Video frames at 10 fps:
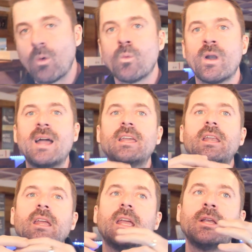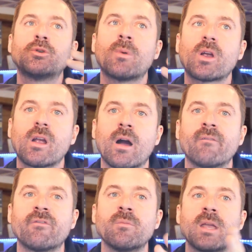We're not getting intramarket
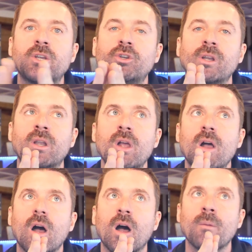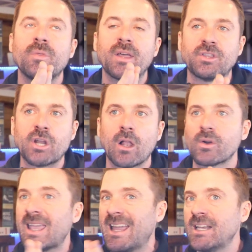confirmation that the dollar
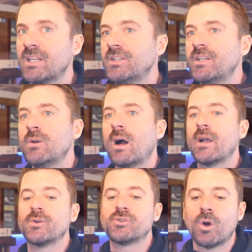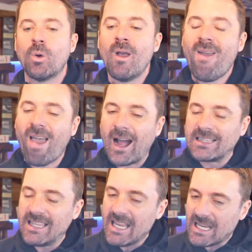can continue higher. So I
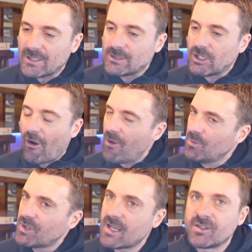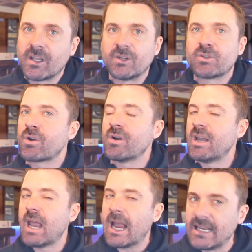don't think it's going to turn
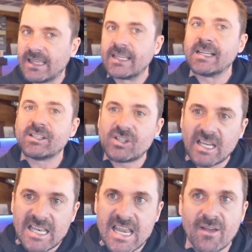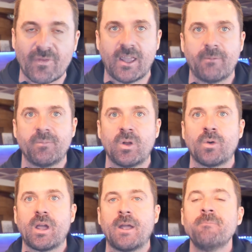into anything significant.
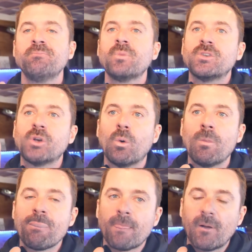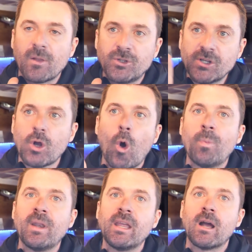Okay. So just
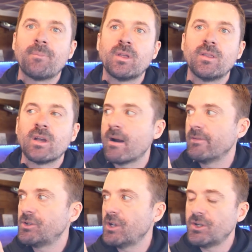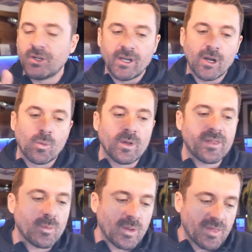opening up the conversation here
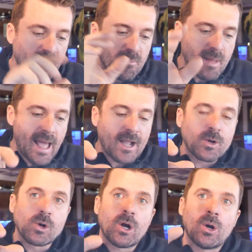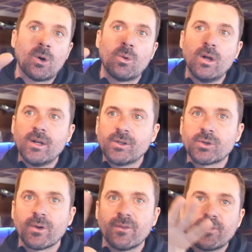with the macro
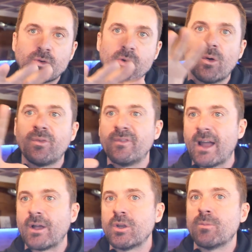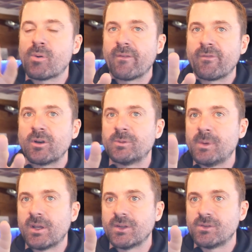sort of growth value preference,
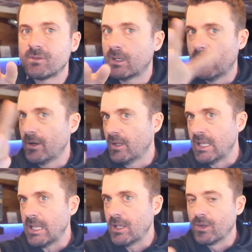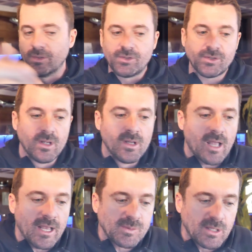because clearly yields,
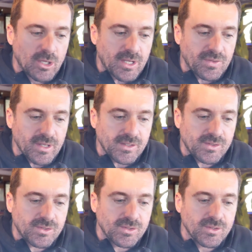as we look at this,